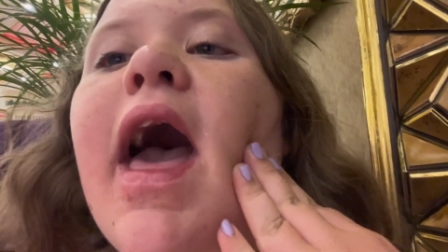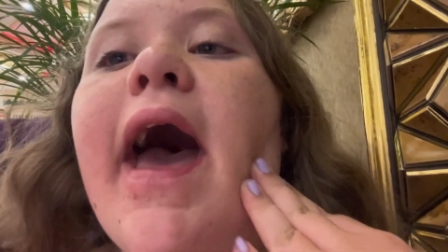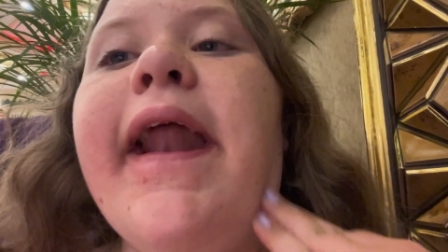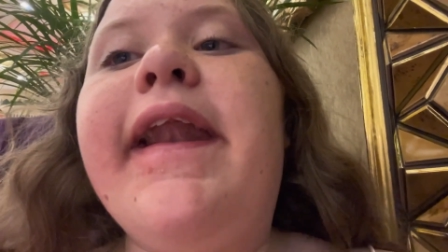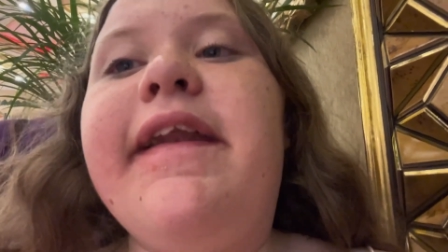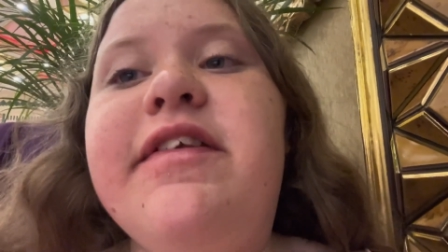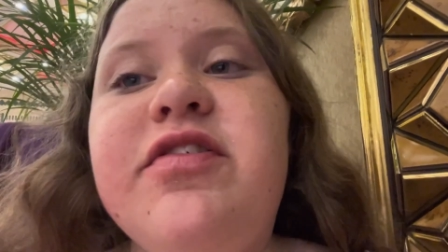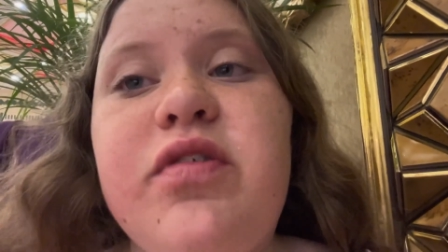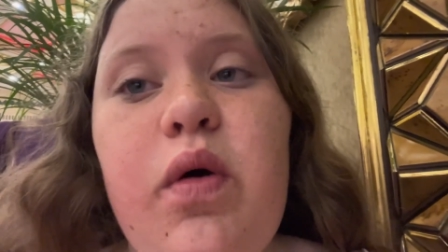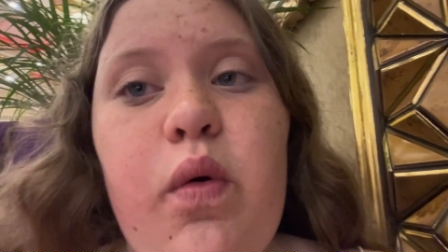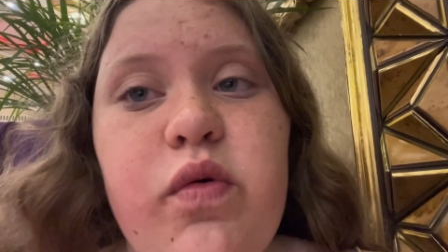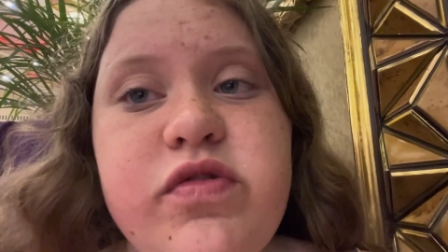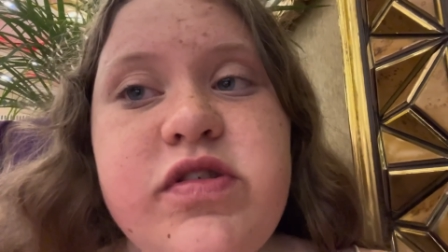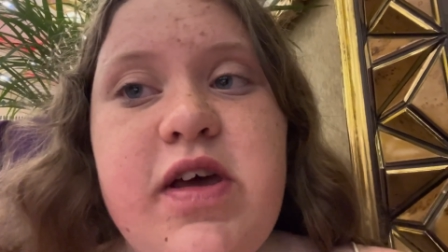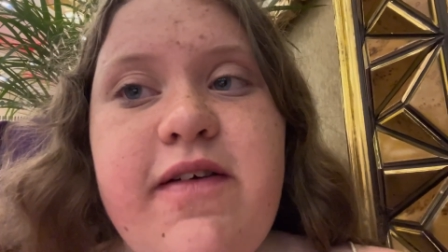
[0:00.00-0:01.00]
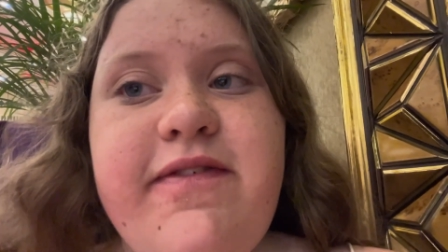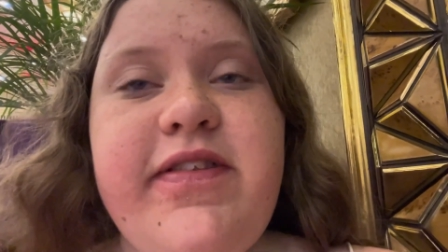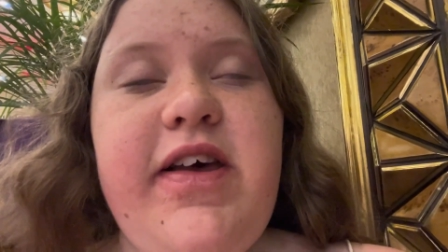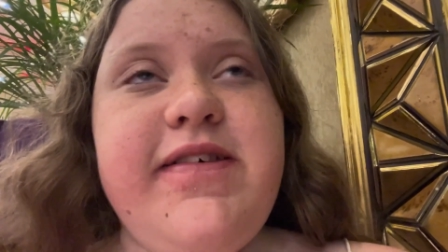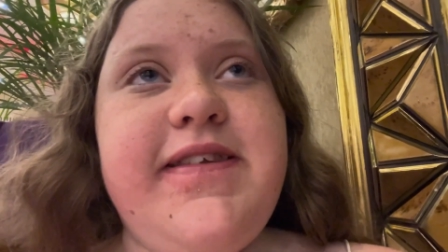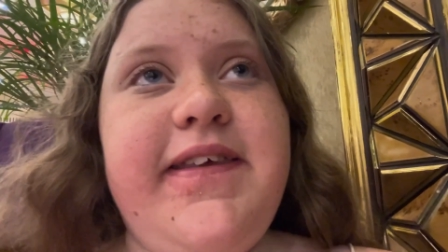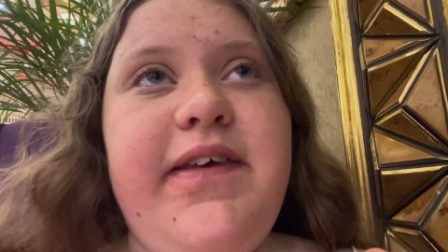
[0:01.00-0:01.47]
And also, for
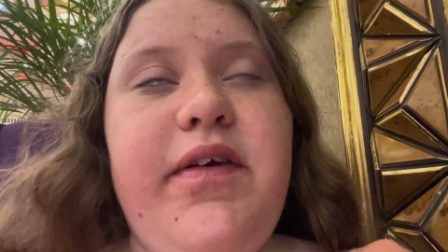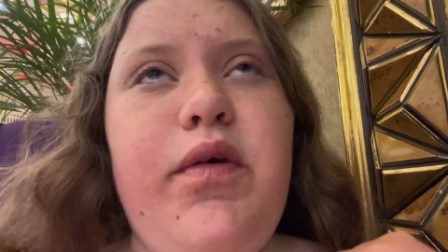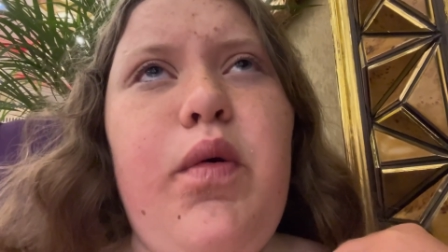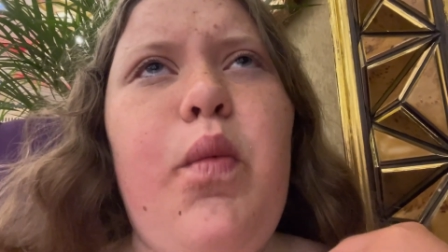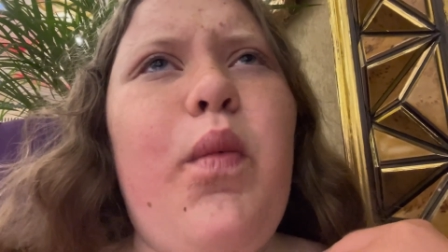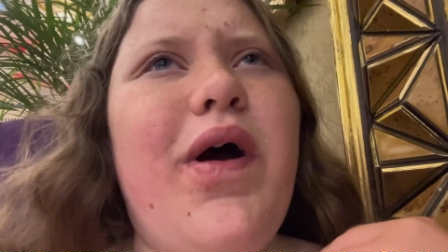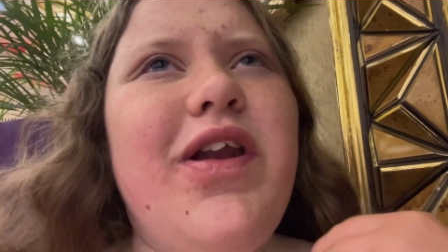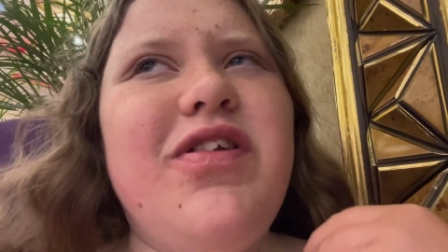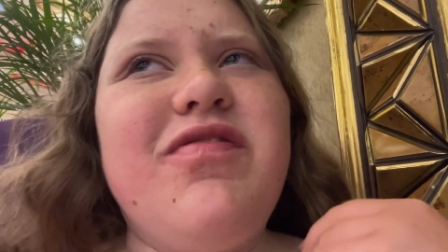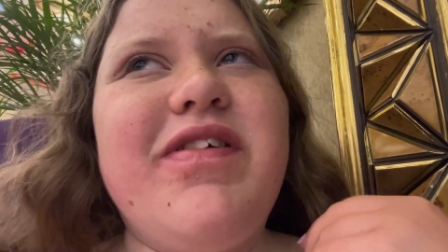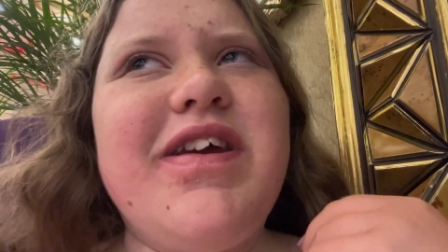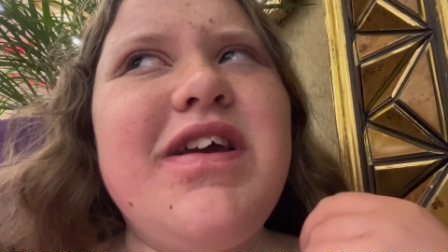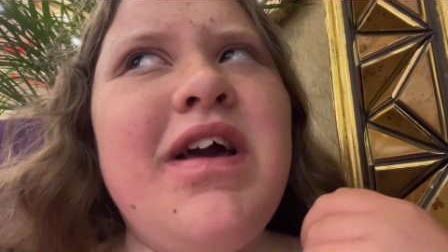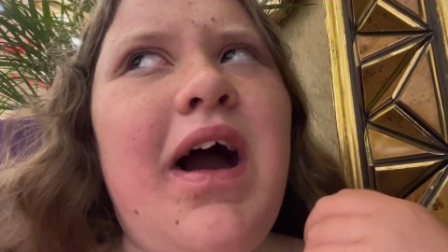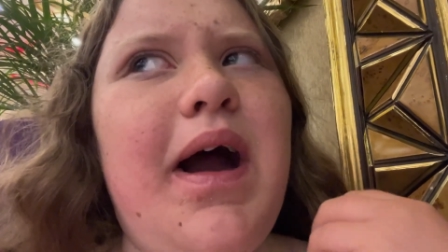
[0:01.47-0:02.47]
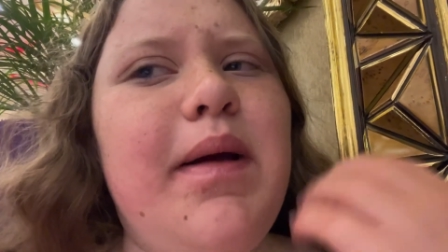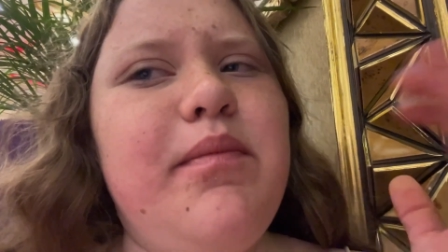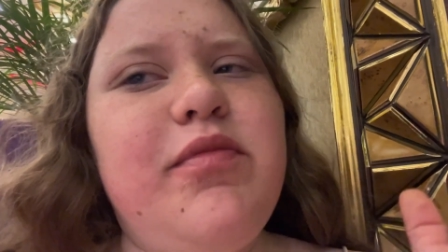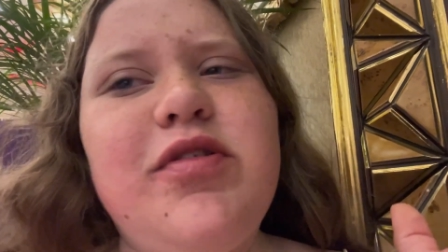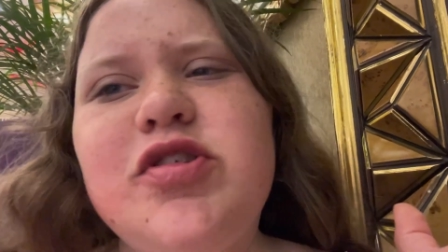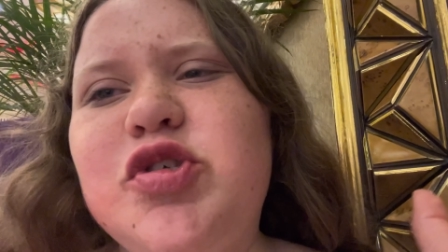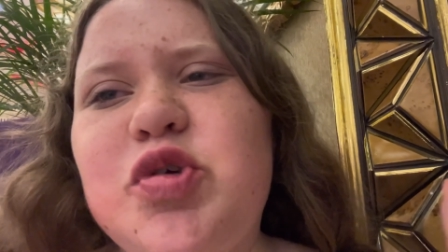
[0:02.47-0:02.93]
those of you wondering, I'm
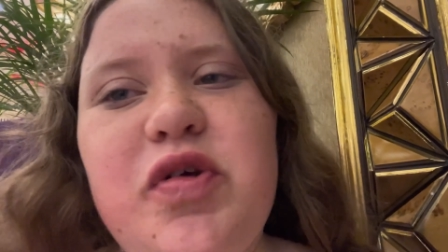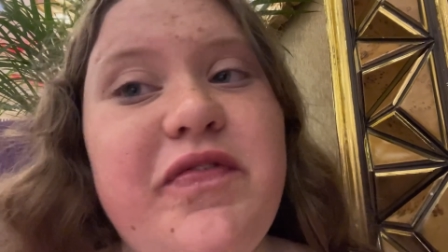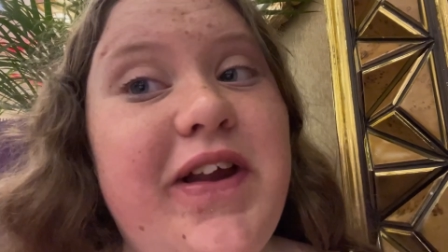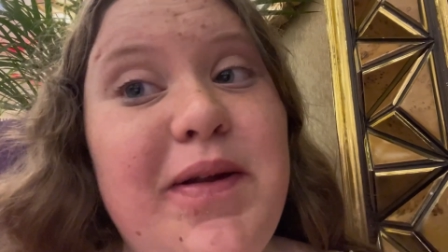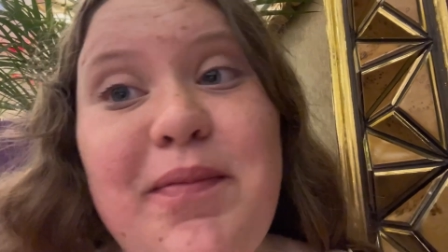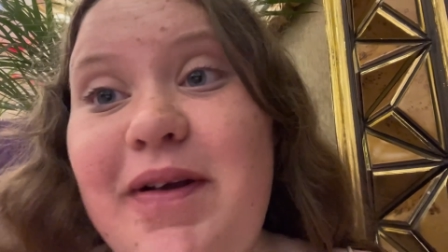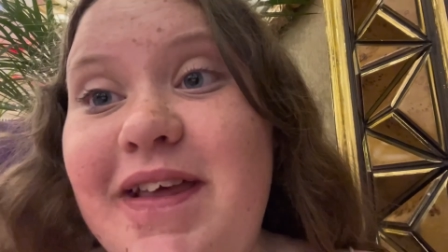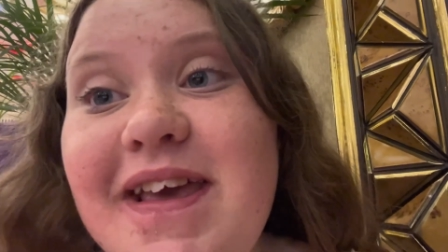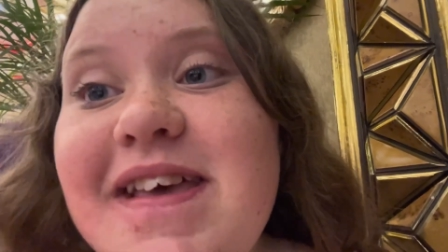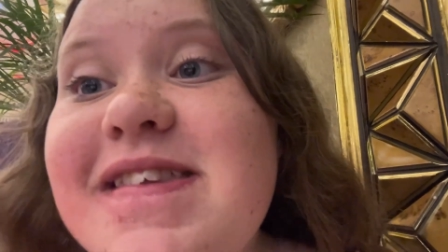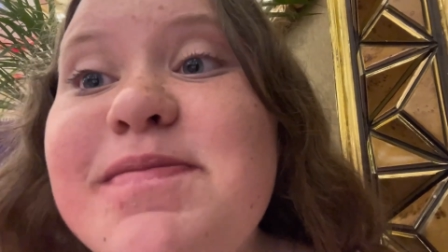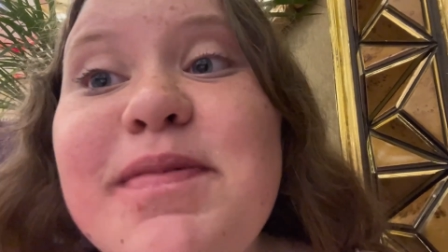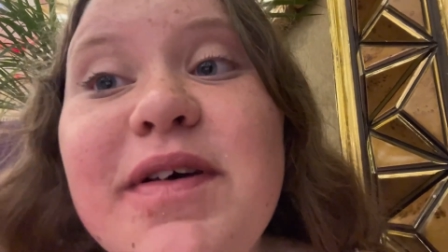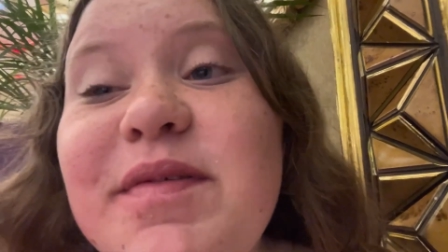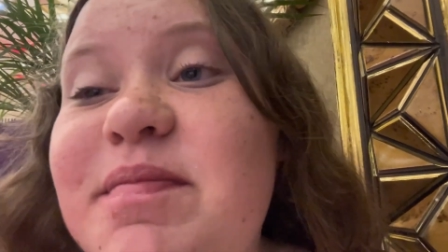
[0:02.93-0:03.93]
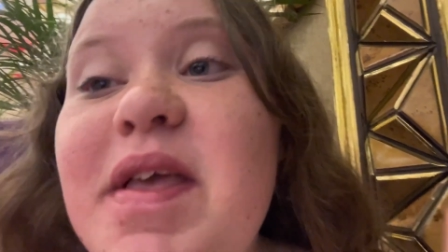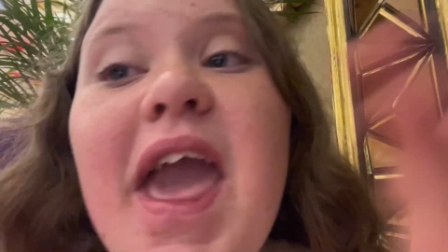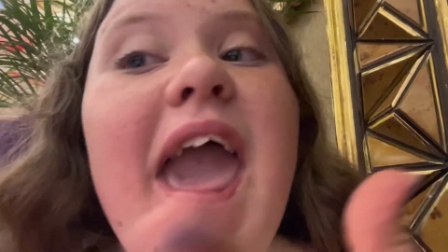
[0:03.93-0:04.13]
not sure if anybody is, but